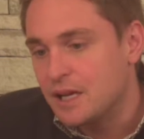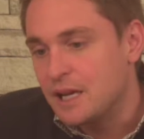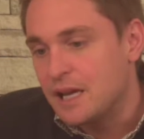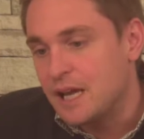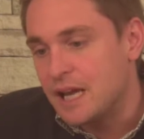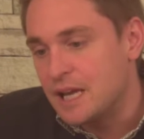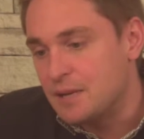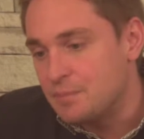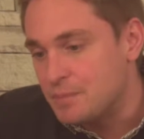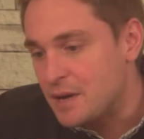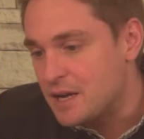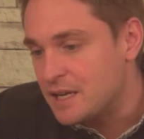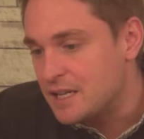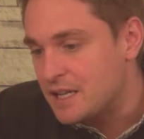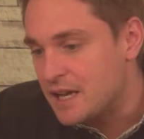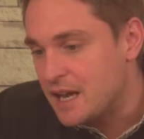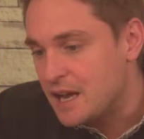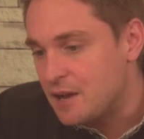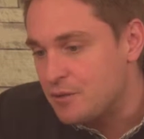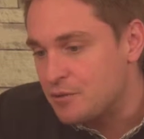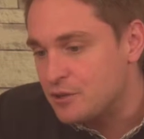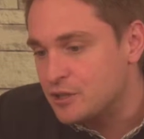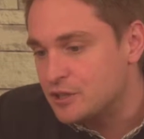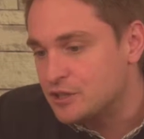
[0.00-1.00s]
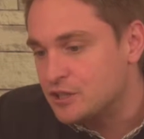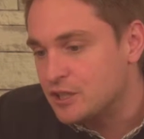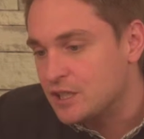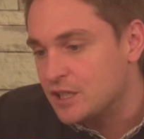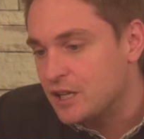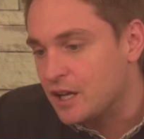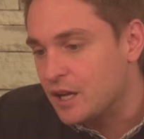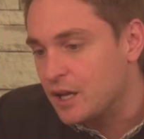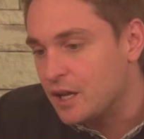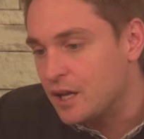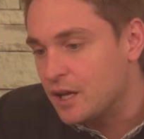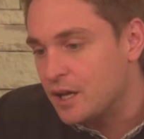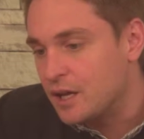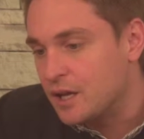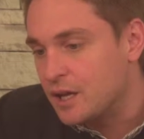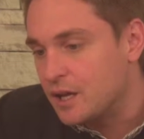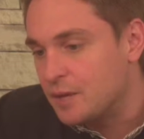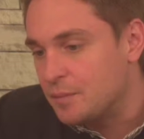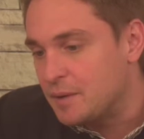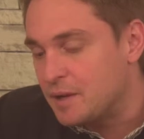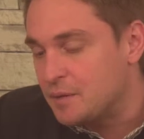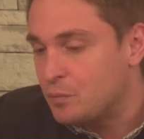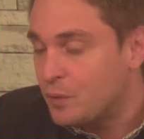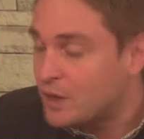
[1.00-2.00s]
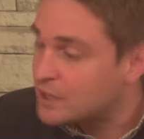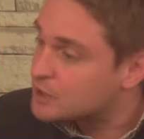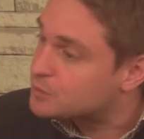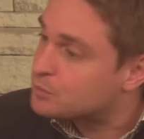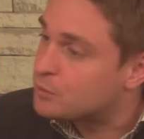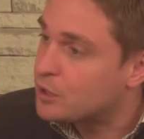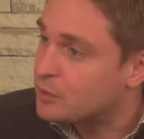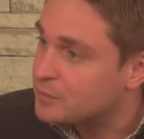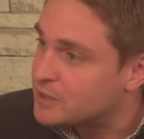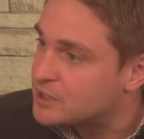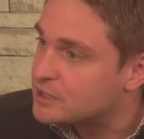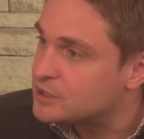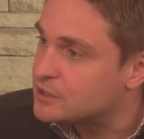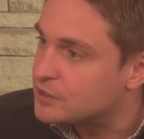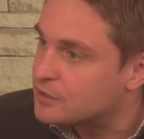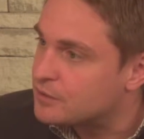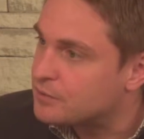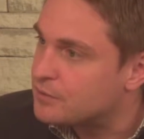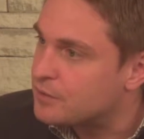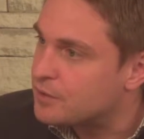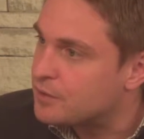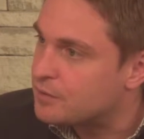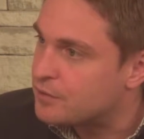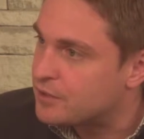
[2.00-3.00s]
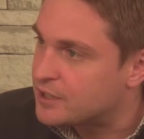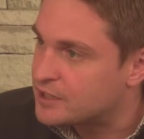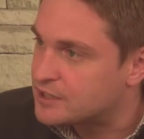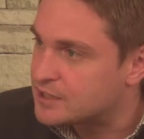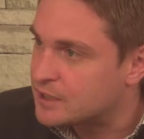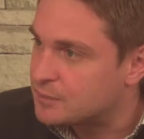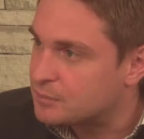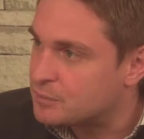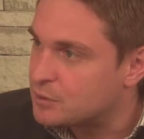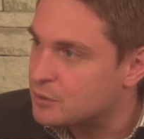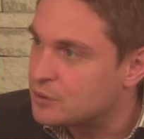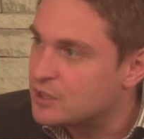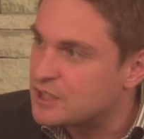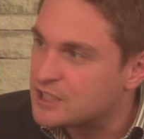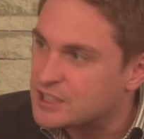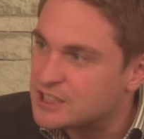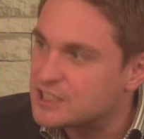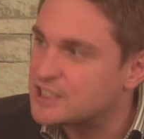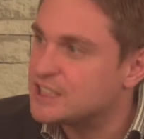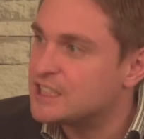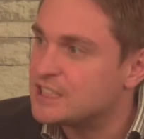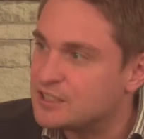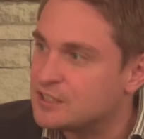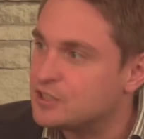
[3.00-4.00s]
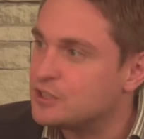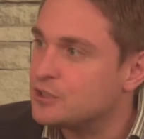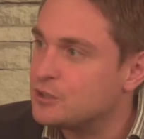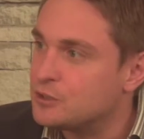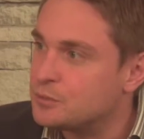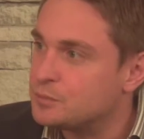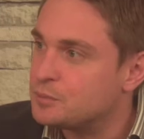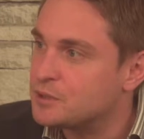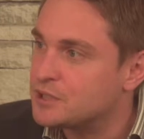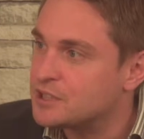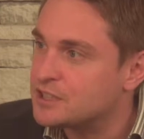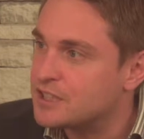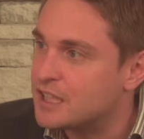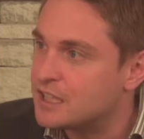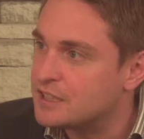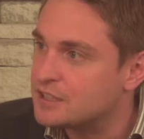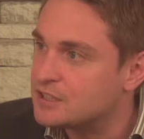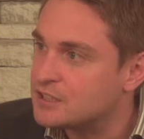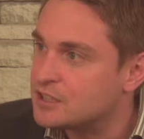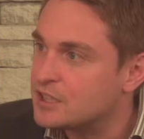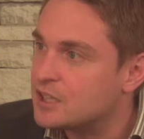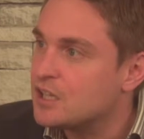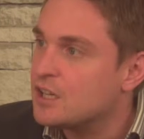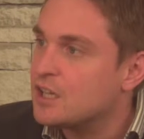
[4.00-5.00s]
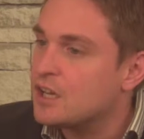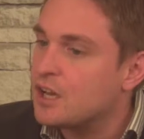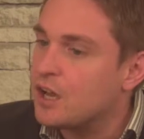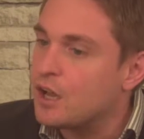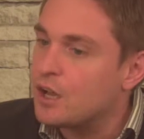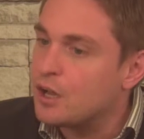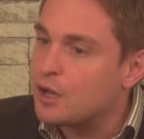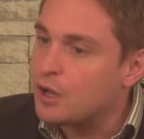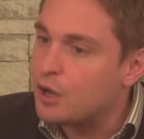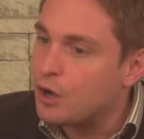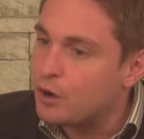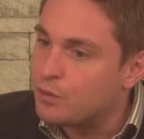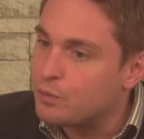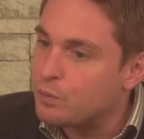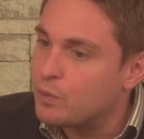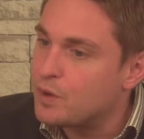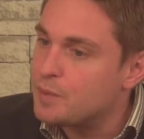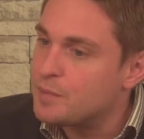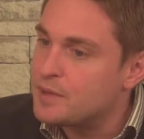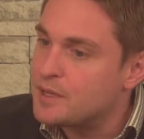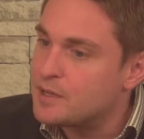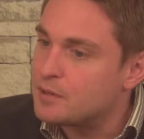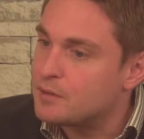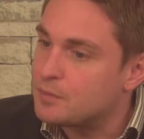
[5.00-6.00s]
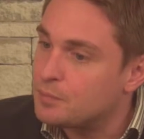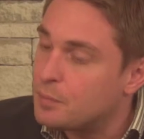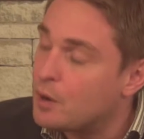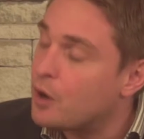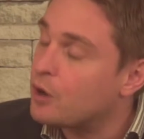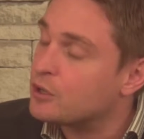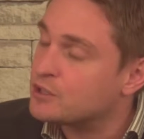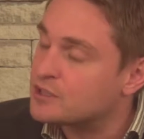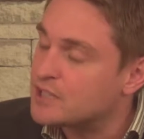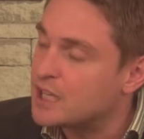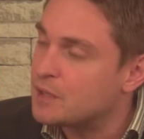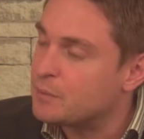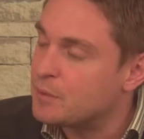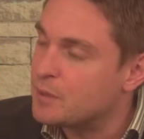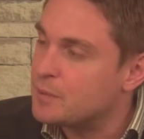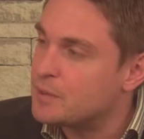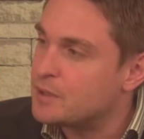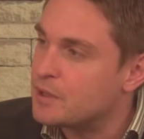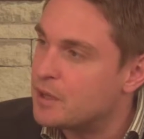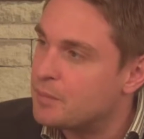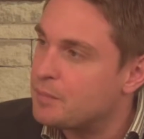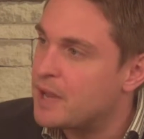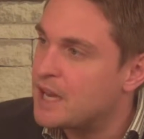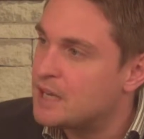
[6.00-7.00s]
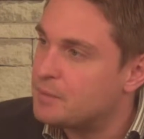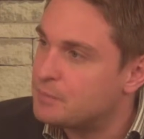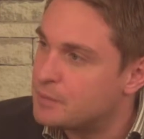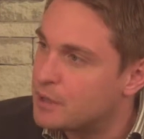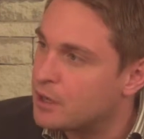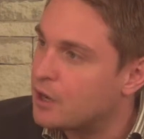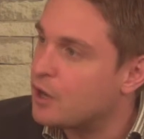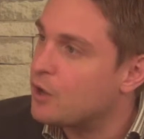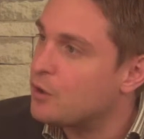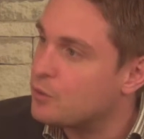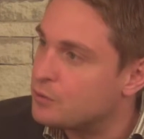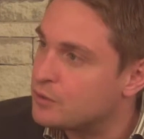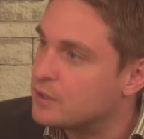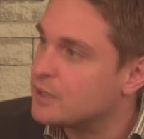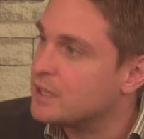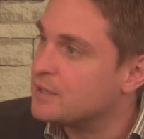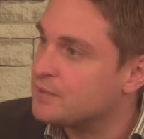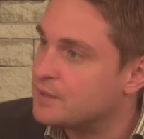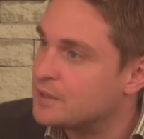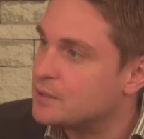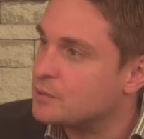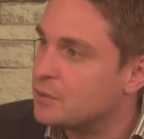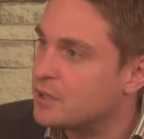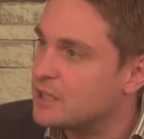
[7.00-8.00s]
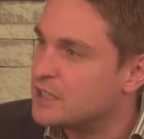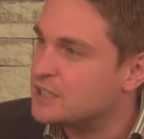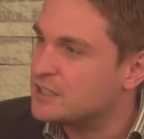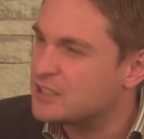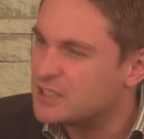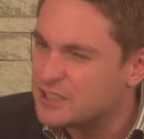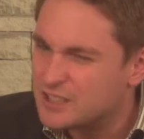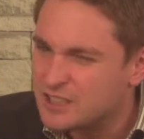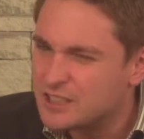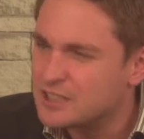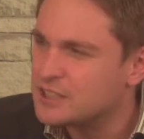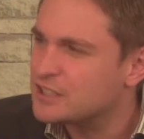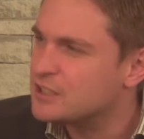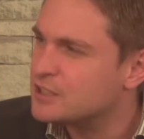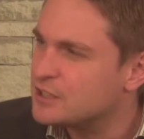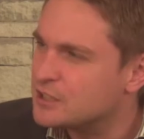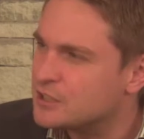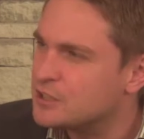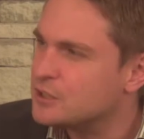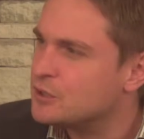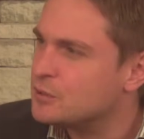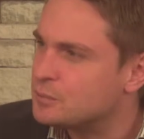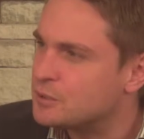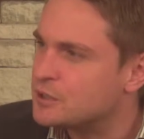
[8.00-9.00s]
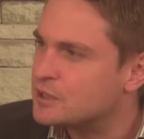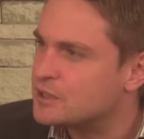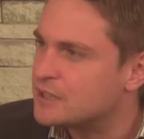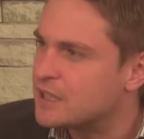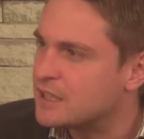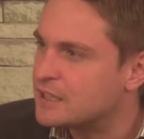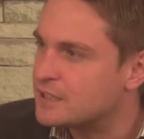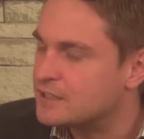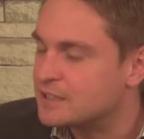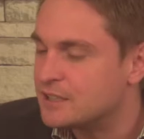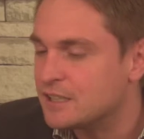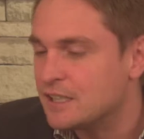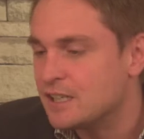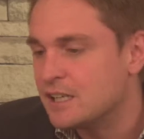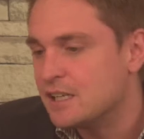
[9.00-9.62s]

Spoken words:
In many areas, in West Bromwich, for example, 62% of women, part-time women, are paid below the living wage. 62%.